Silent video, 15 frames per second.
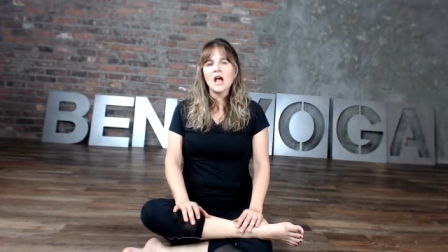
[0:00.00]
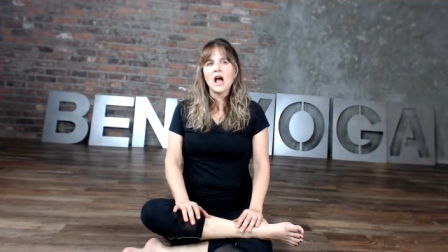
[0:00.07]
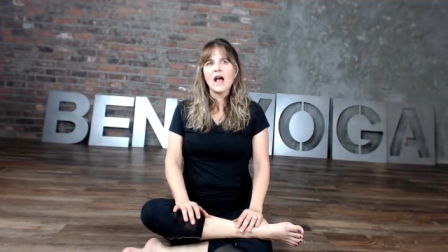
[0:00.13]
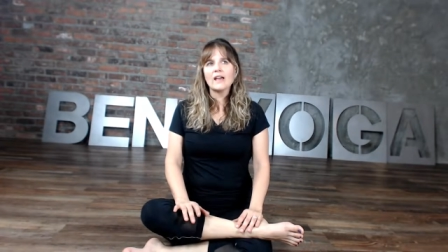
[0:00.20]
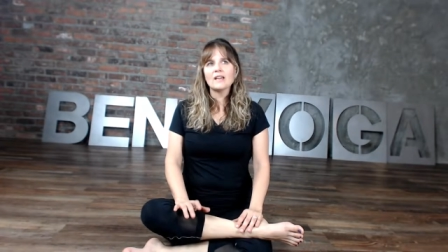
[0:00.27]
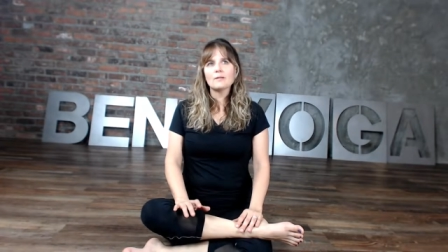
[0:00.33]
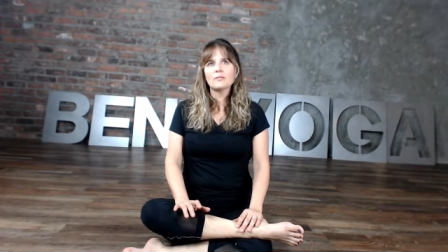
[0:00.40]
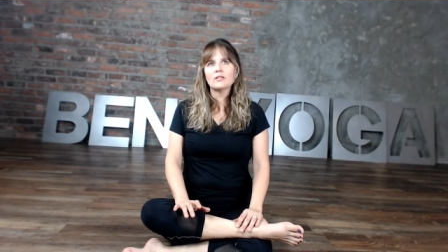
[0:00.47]
I
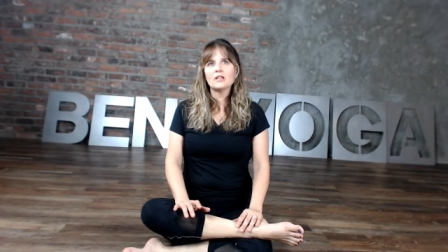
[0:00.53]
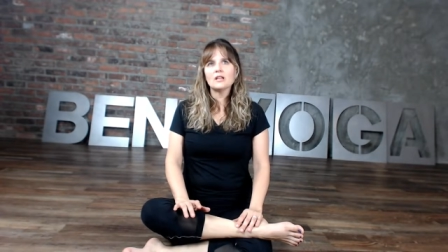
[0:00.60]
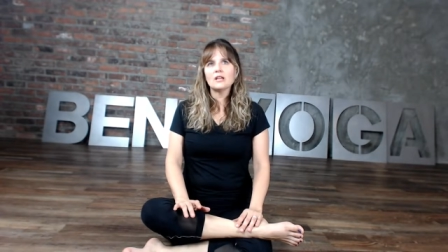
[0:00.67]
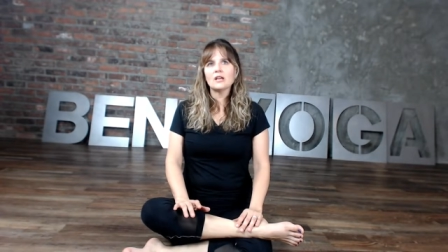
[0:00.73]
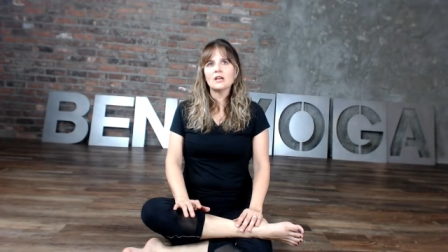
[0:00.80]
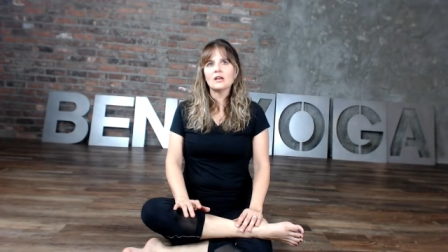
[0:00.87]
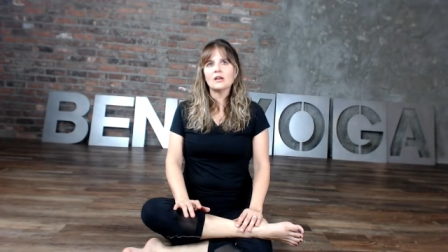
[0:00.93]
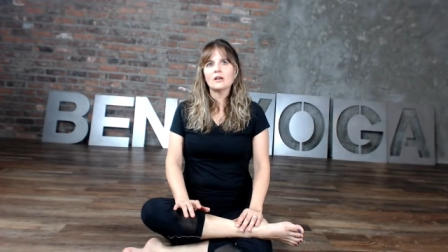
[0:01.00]
kept
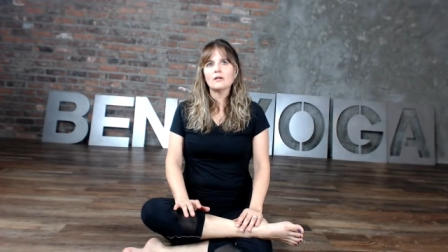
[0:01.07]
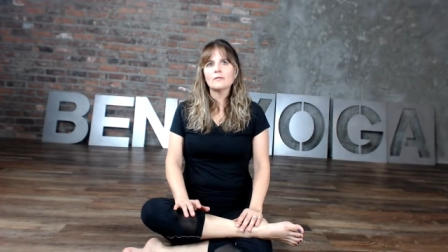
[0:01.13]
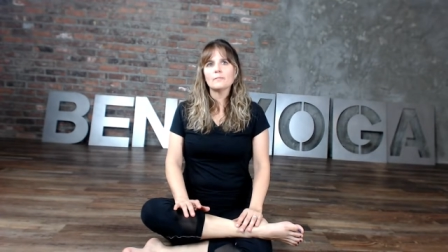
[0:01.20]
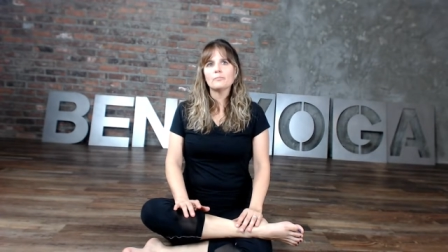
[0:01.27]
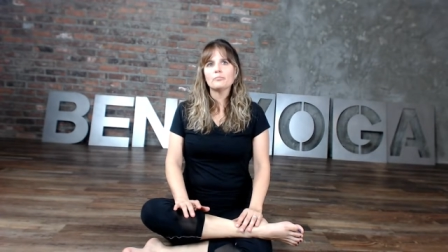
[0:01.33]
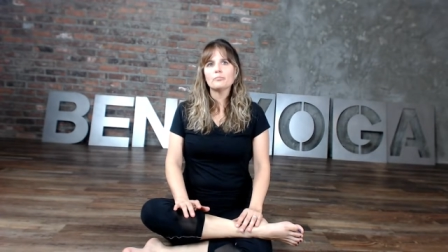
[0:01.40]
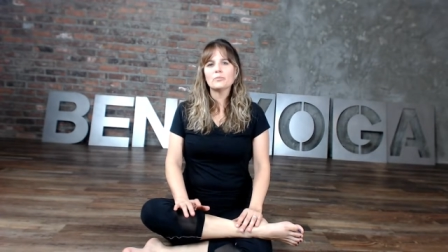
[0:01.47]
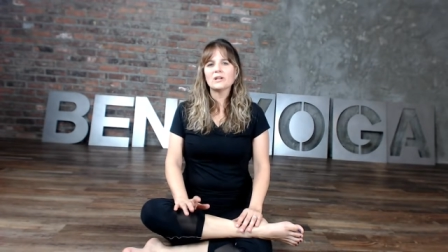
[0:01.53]

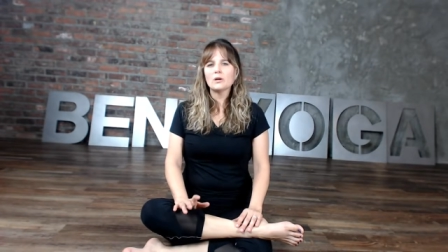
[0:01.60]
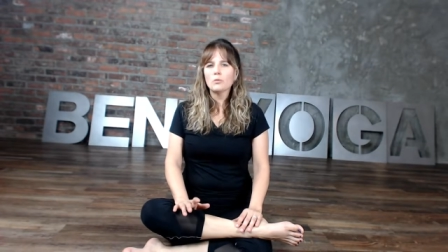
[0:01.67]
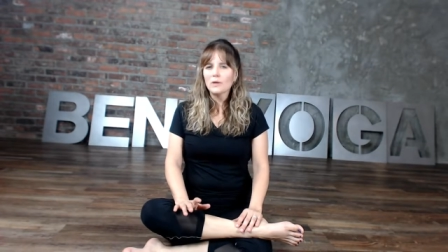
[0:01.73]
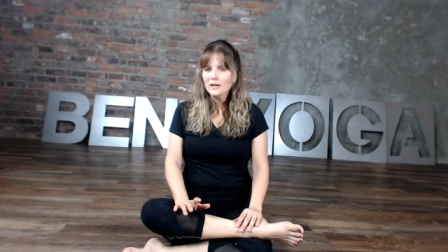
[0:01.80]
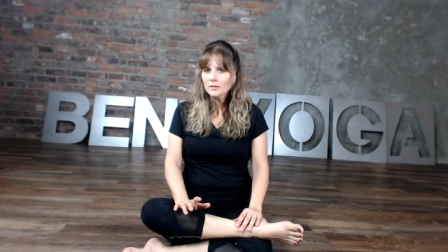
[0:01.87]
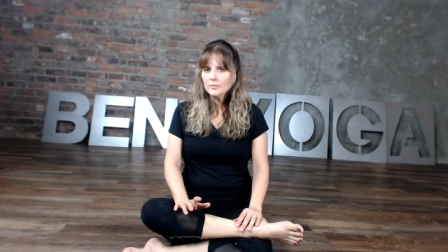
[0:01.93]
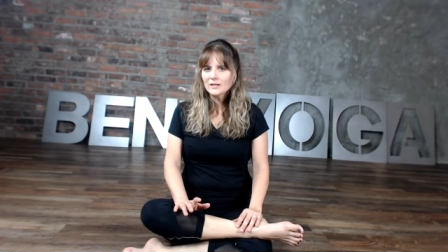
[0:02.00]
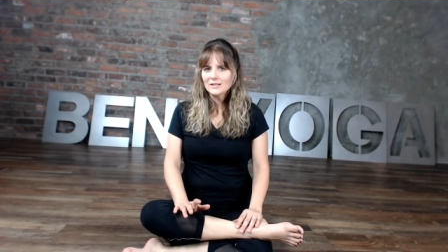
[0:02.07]
thinking, but I
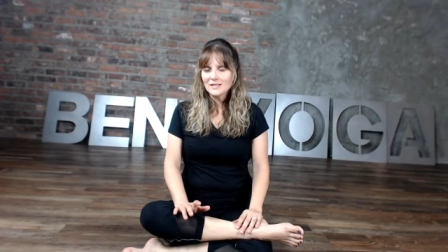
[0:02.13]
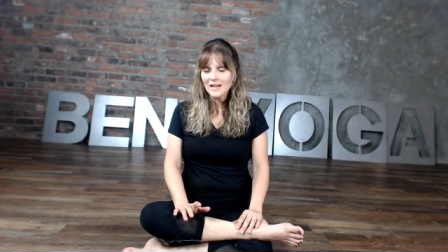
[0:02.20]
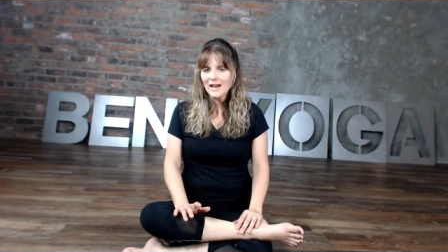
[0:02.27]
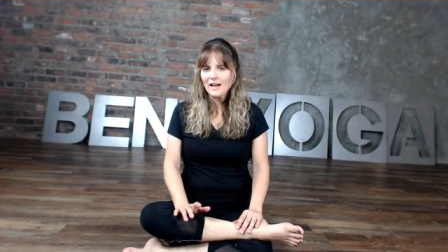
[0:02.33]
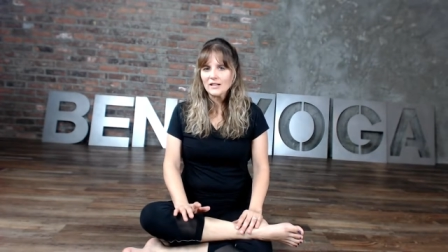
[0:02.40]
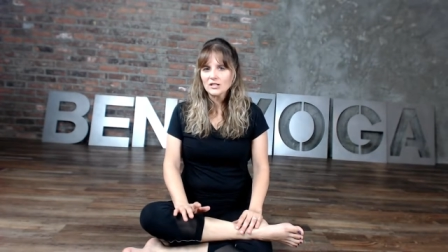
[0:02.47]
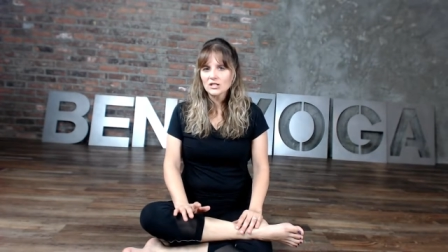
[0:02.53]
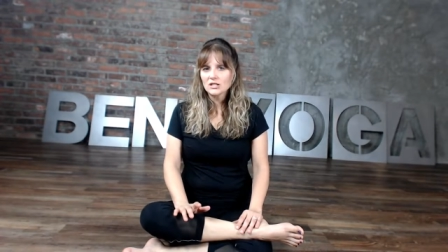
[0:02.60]
want to be
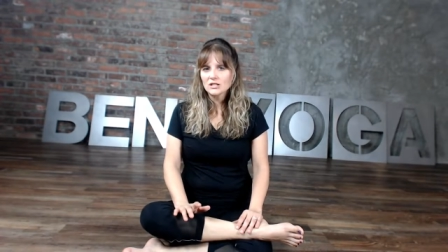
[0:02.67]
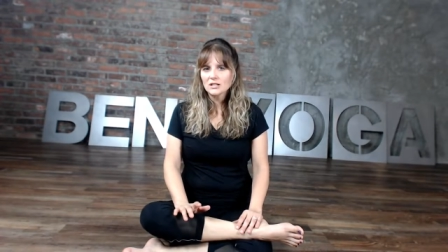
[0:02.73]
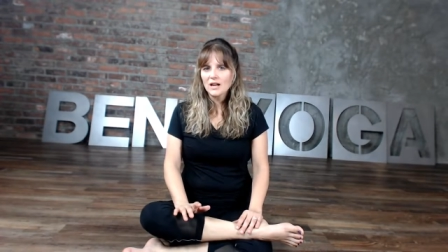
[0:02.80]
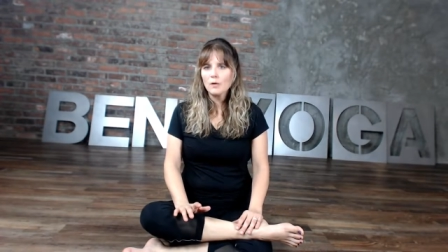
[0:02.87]
attached.